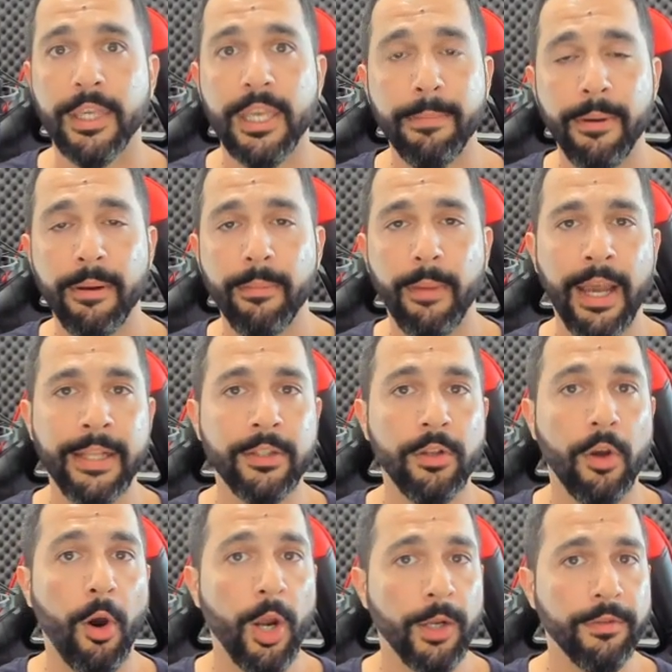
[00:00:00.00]
Keep in
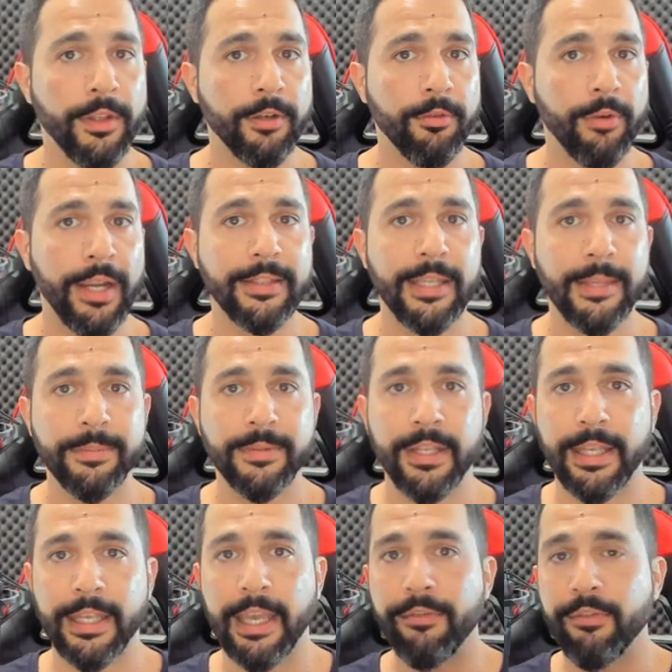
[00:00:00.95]
mind all great tips
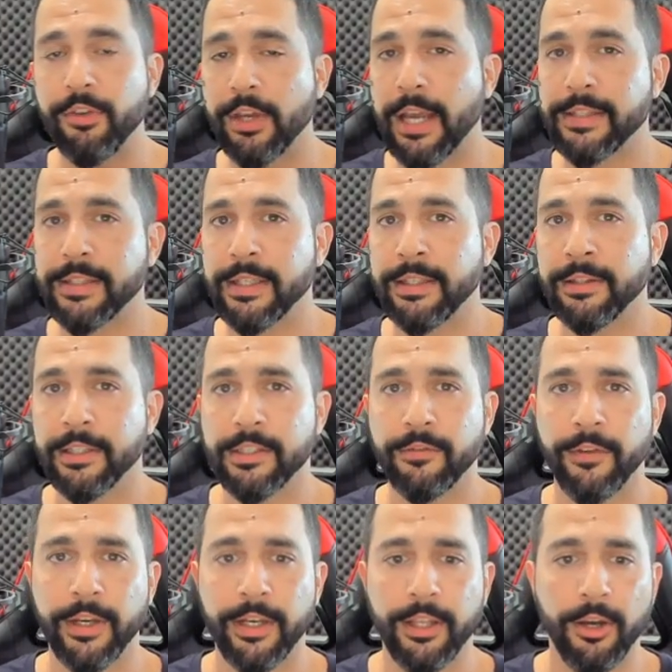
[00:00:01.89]
that I gave you guys in
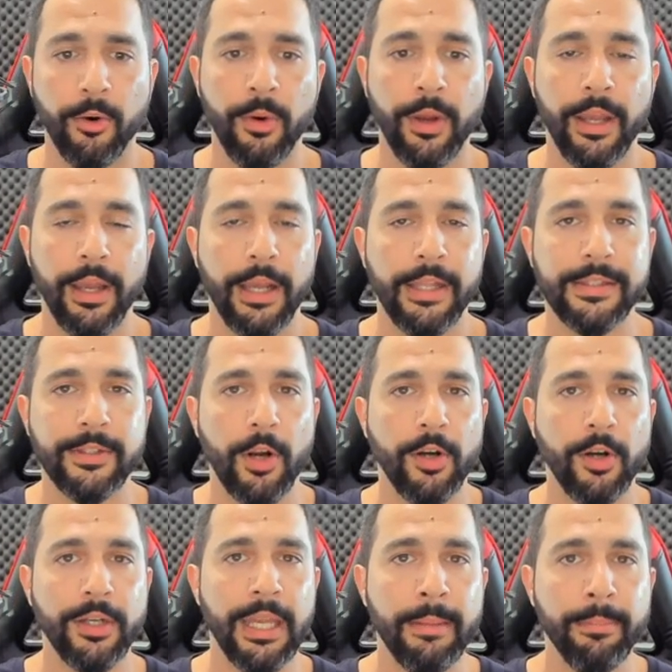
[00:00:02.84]
this video and
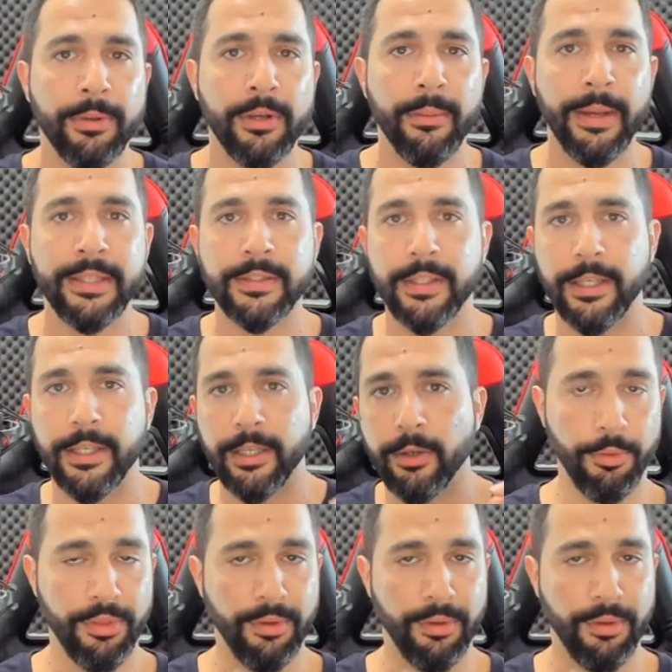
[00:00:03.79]
start implementing.